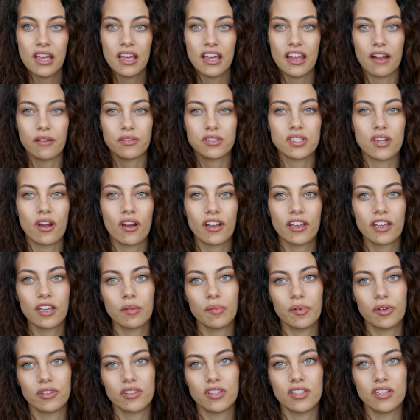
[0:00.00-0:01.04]
And I was talking
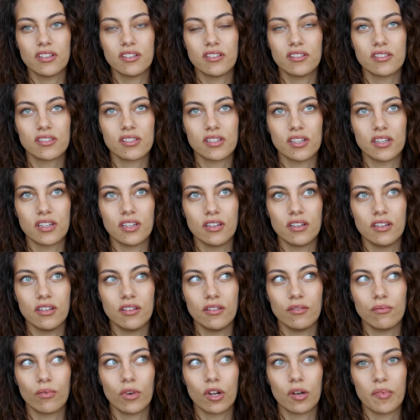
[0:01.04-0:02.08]
about these
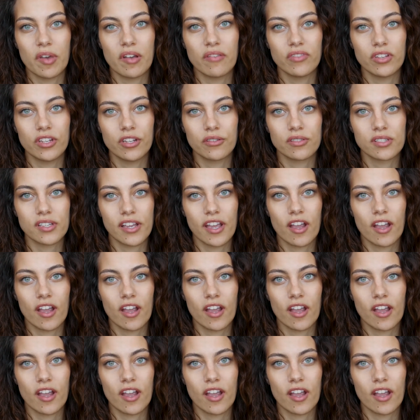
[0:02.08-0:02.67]
in one of my videos.